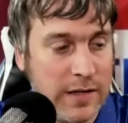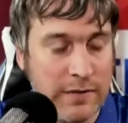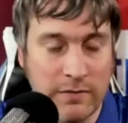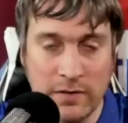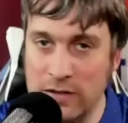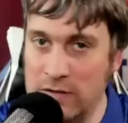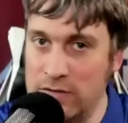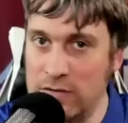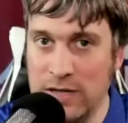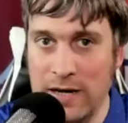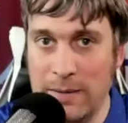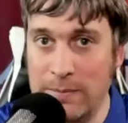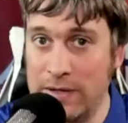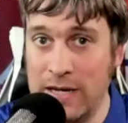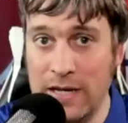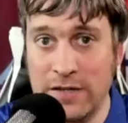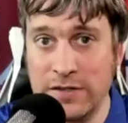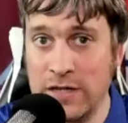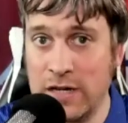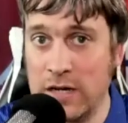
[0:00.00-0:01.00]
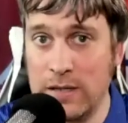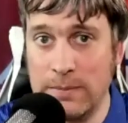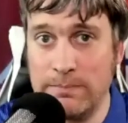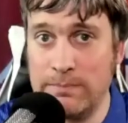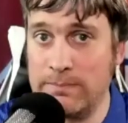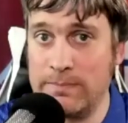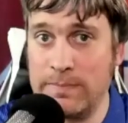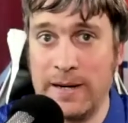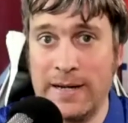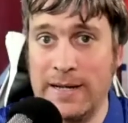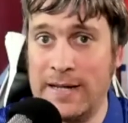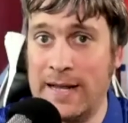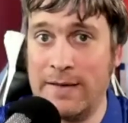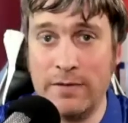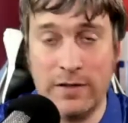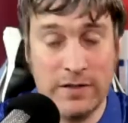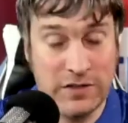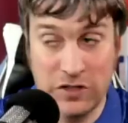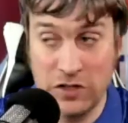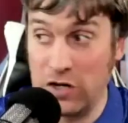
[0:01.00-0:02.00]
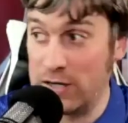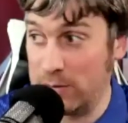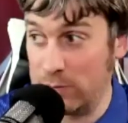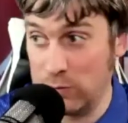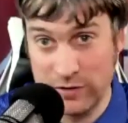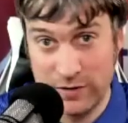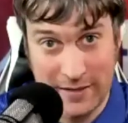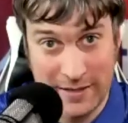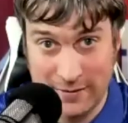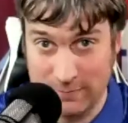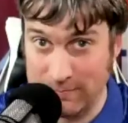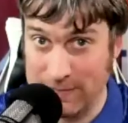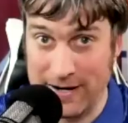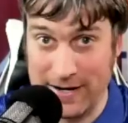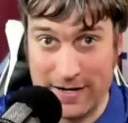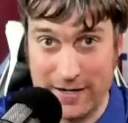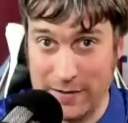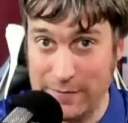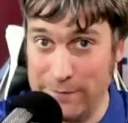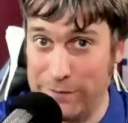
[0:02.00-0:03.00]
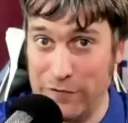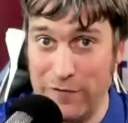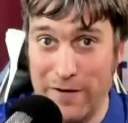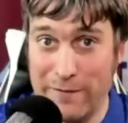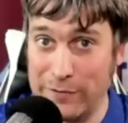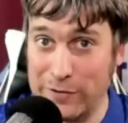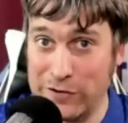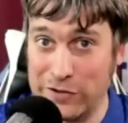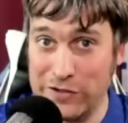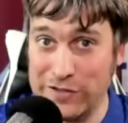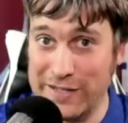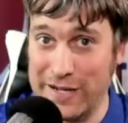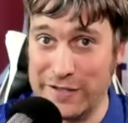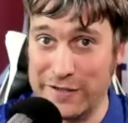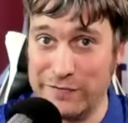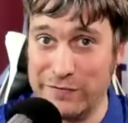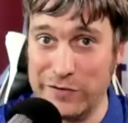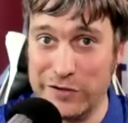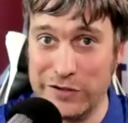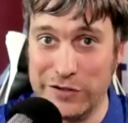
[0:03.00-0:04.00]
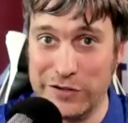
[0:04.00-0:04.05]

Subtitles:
couple of years ago he certainly isn't making them for Everton, that's for sure.